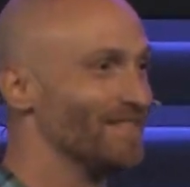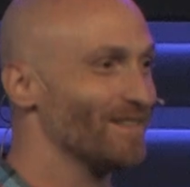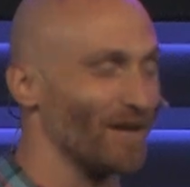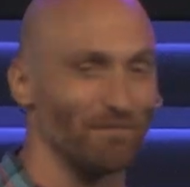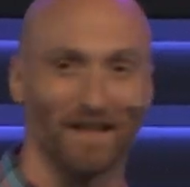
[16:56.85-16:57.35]

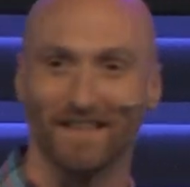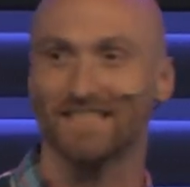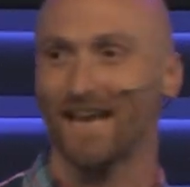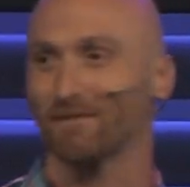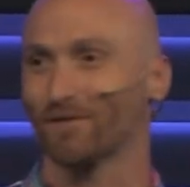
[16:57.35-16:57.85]
You're going to play this
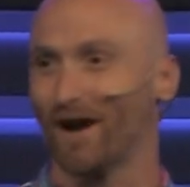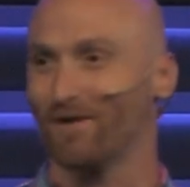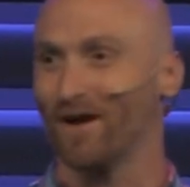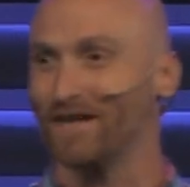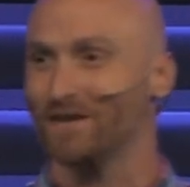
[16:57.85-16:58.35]
game the
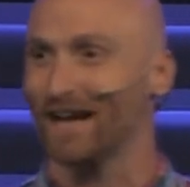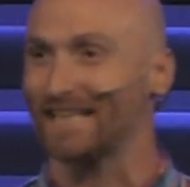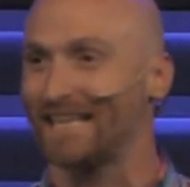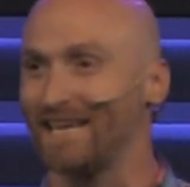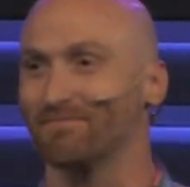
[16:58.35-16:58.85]
right way. You got to
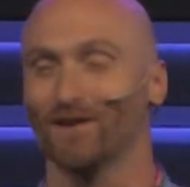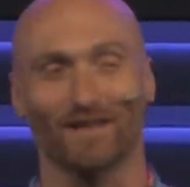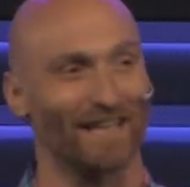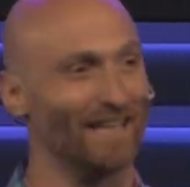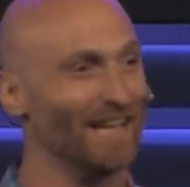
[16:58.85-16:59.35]
keep
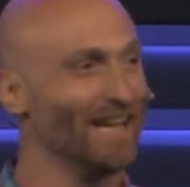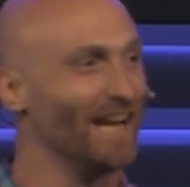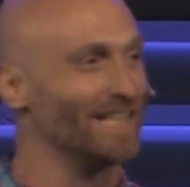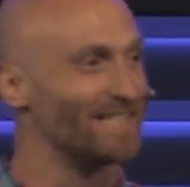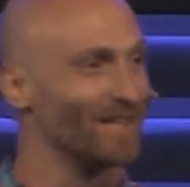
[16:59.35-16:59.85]
looking
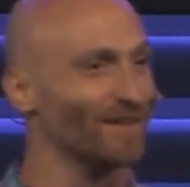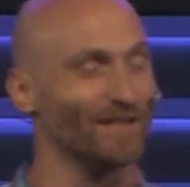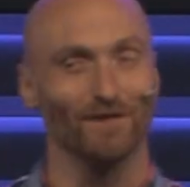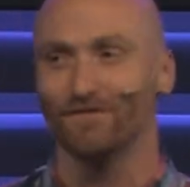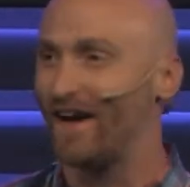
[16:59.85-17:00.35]
until
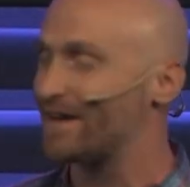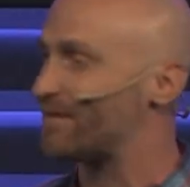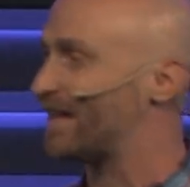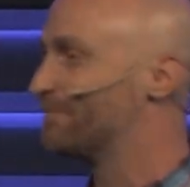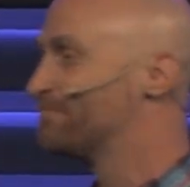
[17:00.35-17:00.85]
you find
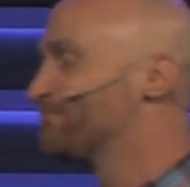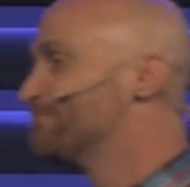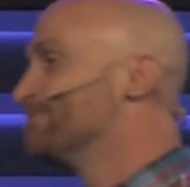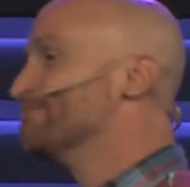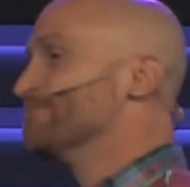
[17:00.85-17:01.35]
me.
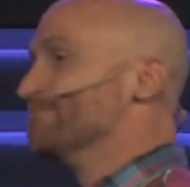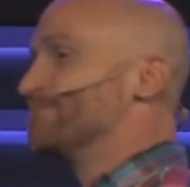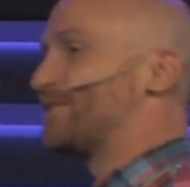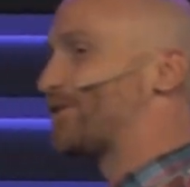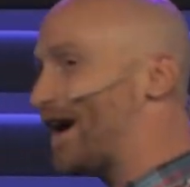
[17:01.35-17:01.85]

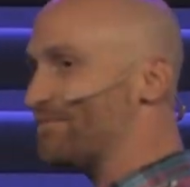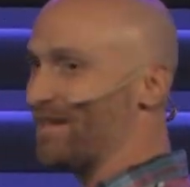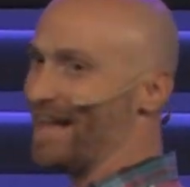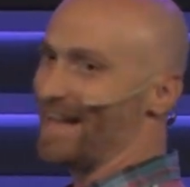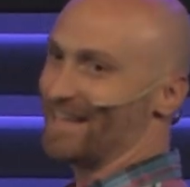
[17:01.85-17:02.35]
Great
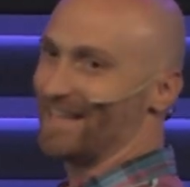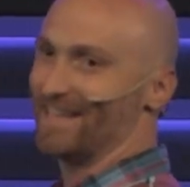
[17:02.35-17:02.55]
plan.